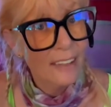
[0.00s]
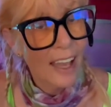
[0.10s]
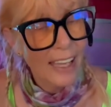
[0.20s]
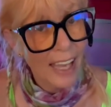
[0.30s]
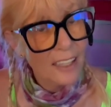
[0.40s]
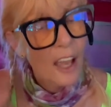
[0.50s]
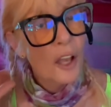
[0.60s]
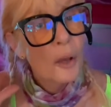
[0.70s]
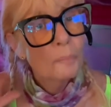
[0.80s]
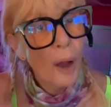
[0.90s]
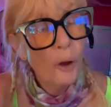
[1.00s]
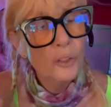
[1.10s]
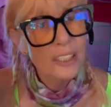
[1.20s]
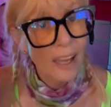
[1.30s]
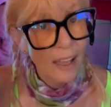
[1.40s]
can
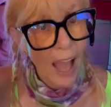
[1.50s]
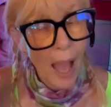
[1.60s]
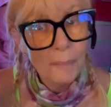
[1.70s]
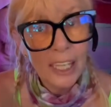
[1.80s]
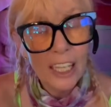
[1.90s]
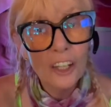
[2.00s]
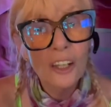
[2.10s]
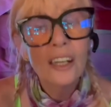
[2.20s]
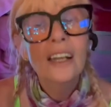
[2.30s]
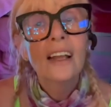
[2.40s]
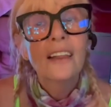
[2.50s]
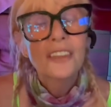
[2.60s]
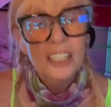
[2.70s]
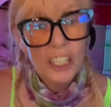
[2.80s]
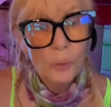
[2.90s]
post, I'm here,
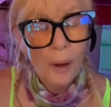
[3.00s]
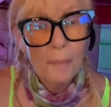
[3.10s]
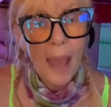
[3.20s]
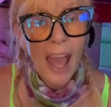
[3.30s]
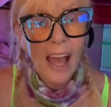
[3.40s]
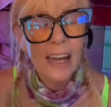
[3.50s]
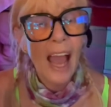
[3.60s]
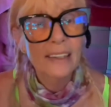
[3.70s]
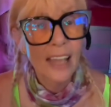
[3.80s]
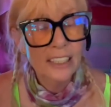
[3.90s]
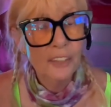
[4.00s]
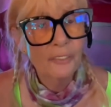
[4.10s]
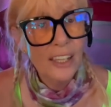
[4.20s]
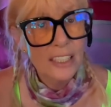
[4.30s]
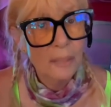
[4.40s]
this is where I'm at, I'd like to
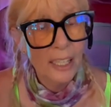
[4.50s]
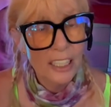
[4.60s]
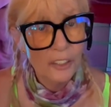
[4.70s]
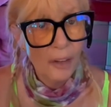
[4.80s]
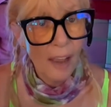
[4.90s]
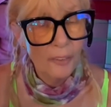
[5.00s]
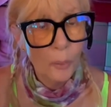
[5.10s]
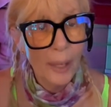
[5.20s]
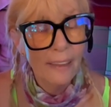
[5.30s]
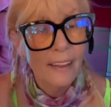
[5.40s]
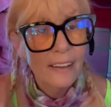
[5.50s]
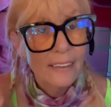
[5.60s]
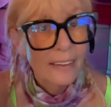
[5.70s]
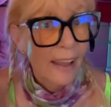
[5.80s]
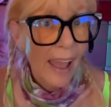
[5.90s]
find somebody to travel with
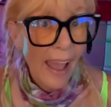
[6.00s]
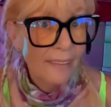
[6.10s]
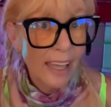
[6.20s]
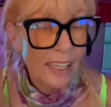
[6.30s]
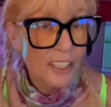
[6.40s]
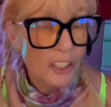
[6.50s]
and they can